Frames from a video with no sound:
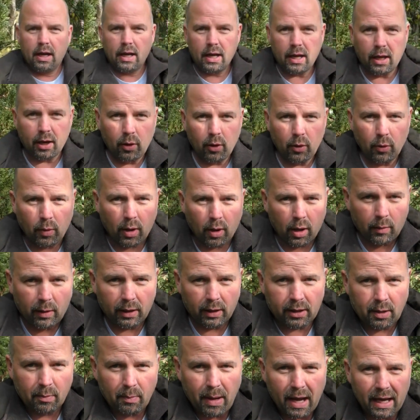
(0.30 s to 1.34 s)
Hello,
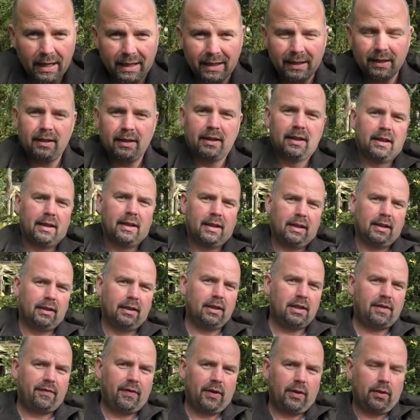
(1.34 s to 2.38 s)
welcome back. In
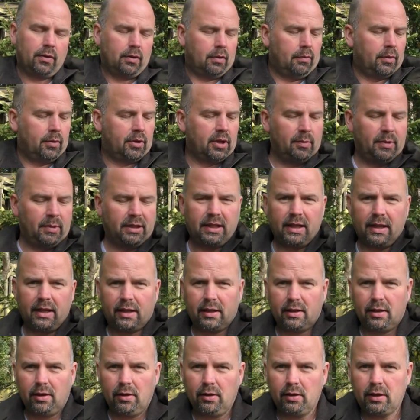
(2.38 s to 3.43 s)
this video we're going to be
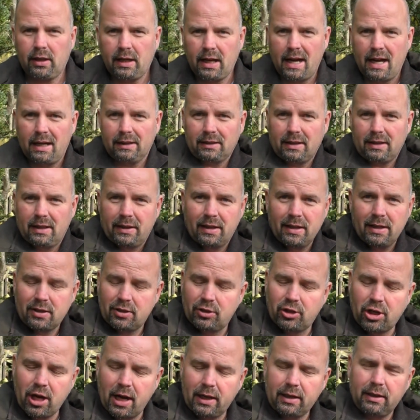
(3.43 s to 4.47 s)
taking a look at this
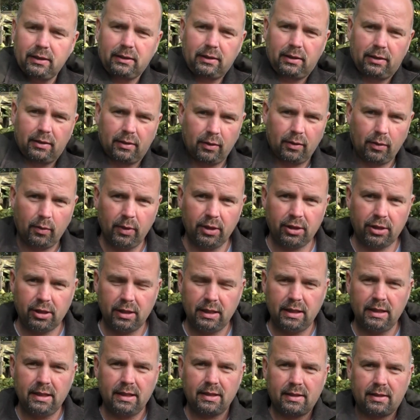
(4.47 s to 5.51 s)
jacket, which
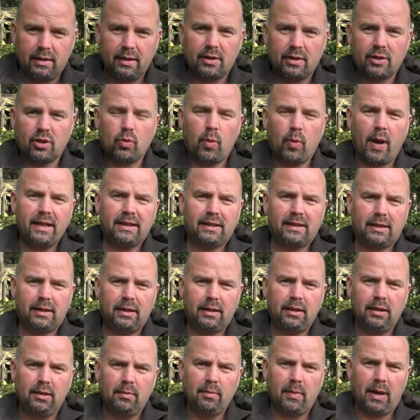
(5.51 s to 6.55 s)
is the
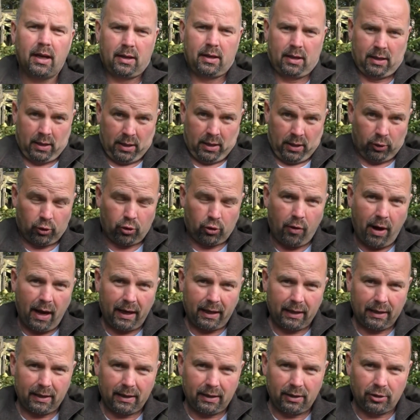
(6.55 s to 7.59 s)
Swedteam
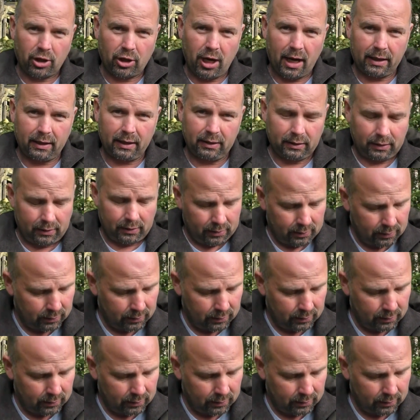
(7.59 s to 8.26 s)
track jacket.